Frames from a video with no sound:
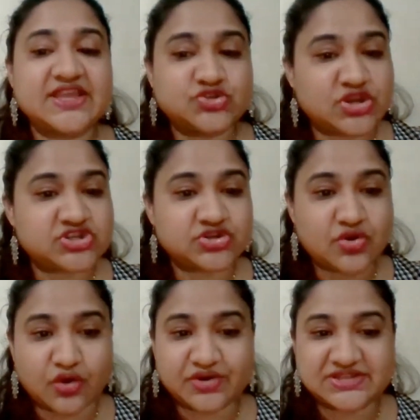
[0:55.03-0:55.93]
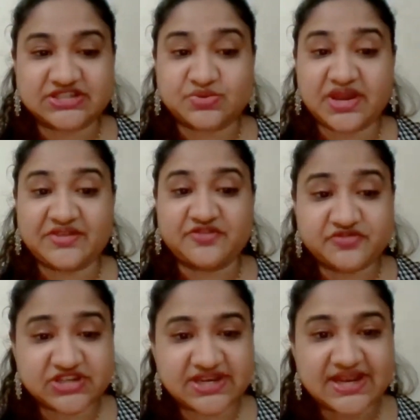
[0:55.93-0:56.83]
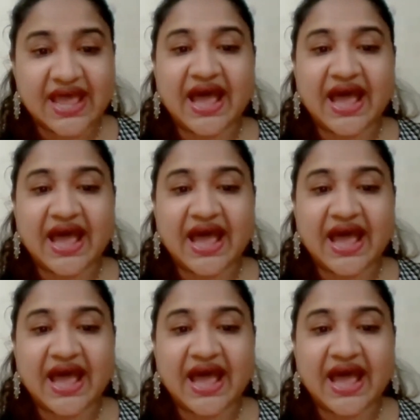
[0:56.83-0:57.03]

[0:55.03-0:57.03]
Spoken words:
Education Congress in 2015,